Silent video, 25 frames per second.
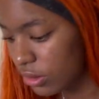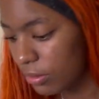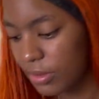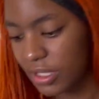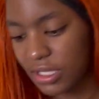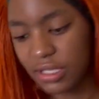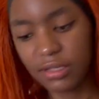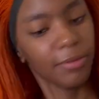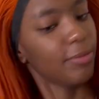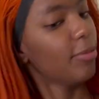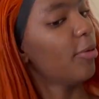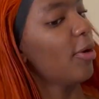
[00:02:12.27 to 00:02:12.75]

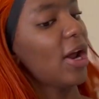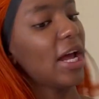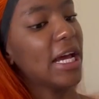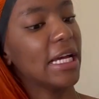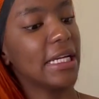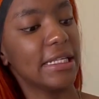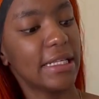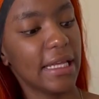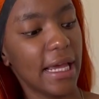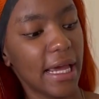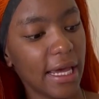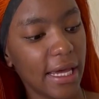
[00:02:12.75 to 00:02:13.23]
mr
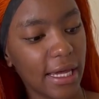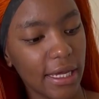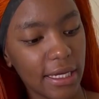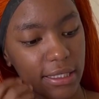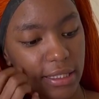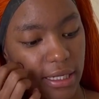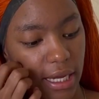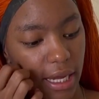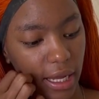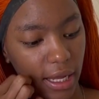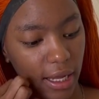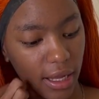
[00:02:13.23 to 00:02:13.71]
price had
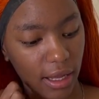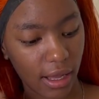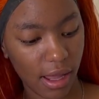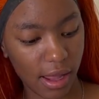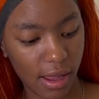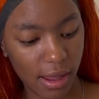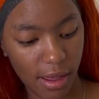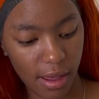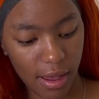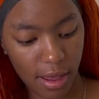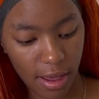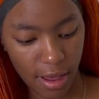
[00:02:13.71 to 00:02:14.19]

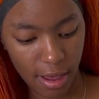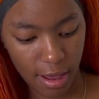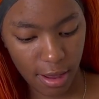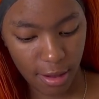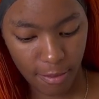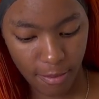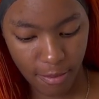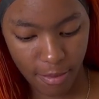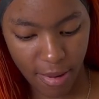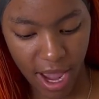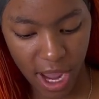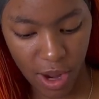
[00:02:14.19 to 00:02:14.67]
a
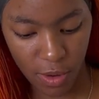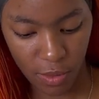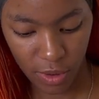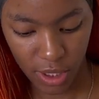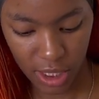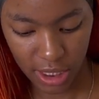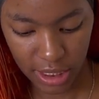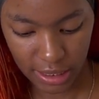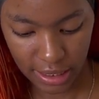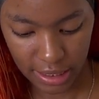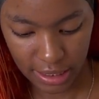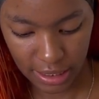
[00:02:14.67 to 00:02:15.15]
buy
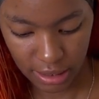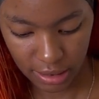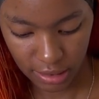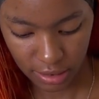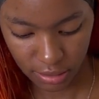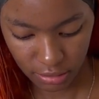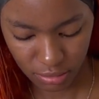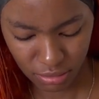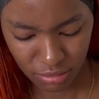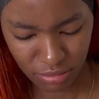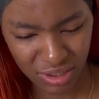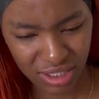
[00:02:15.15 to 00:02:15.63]
one get
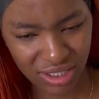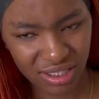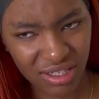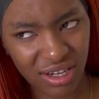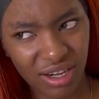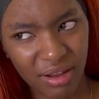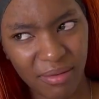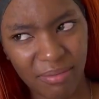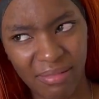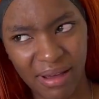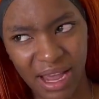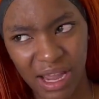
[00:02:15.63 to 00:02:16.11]
was it
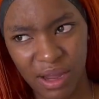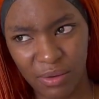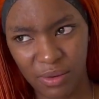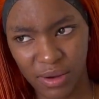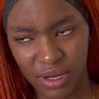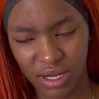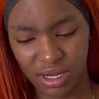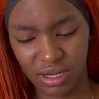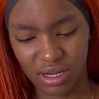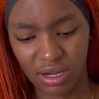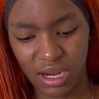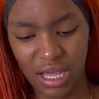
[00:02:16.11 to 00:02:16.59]
a buy
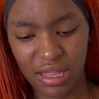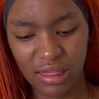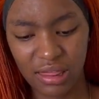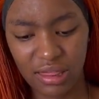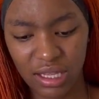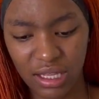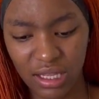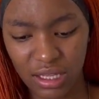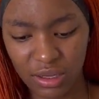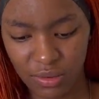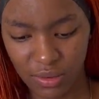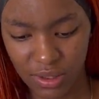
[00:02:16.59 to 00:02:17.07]
one i
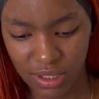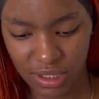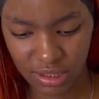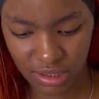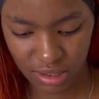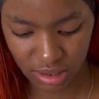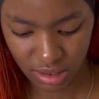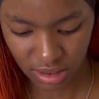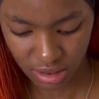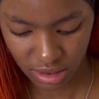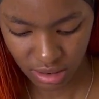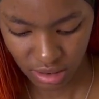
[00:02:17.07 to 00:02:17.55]
think it was
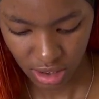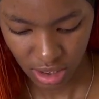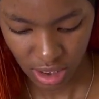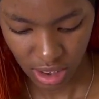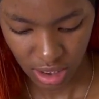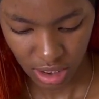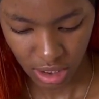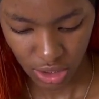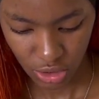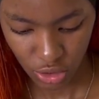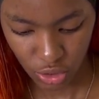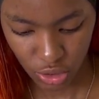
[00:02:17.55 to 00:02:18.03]
a
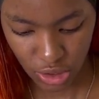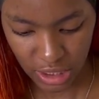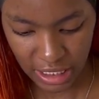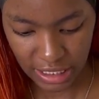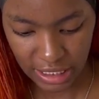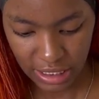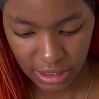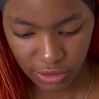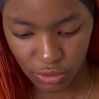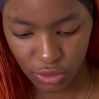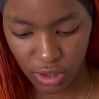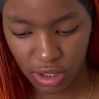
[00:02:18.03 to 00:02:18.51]
you get
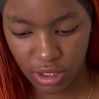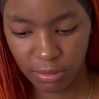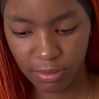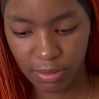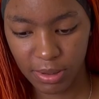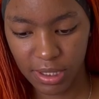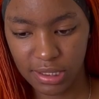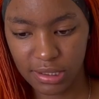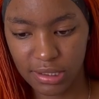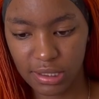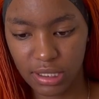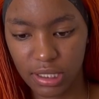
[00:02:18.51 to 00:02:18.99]
a 20
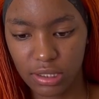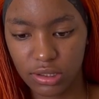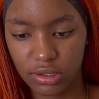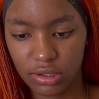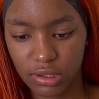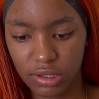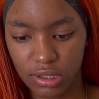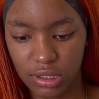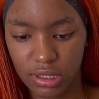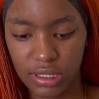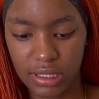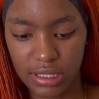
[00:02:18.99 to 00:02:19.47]

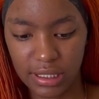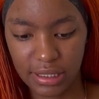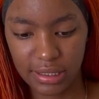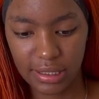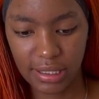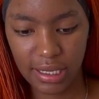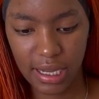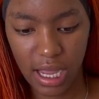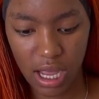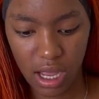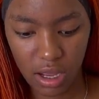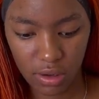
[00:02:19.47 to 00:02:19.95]
percent
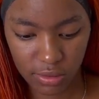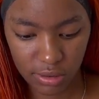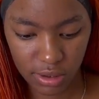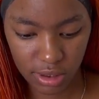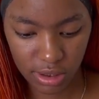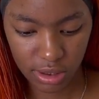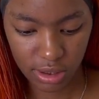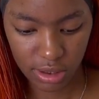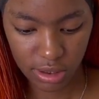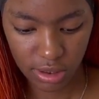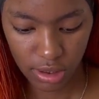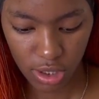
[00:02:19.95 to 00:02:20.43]

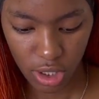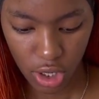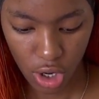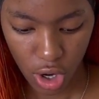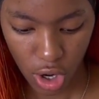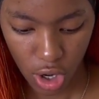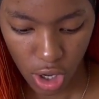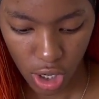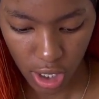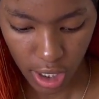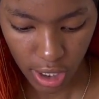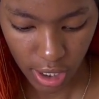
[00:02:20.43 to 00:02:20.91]
discount
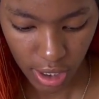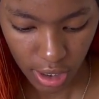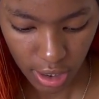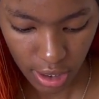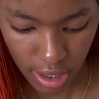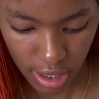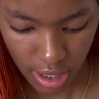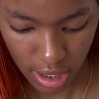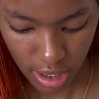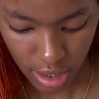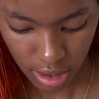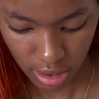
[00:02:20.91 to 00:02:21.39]

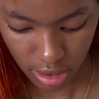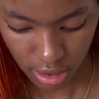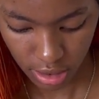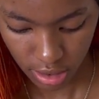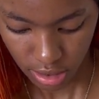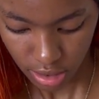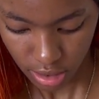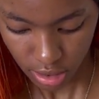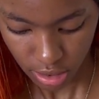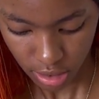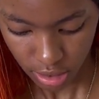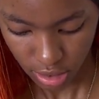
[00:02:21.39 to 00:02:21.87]
yeah
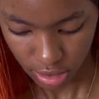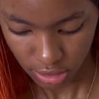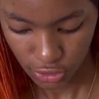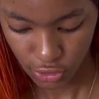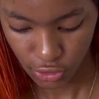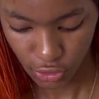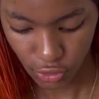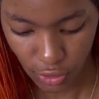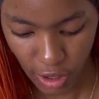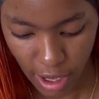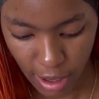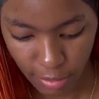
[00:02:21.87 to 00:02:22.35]

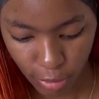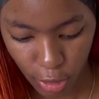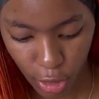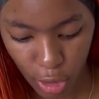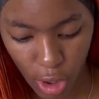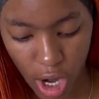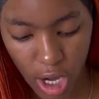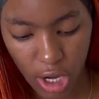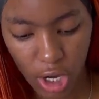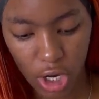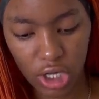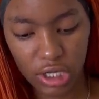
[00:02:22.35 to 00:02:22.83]
so I,
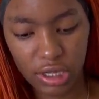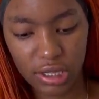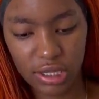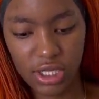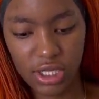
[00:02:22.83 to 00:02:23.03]
I got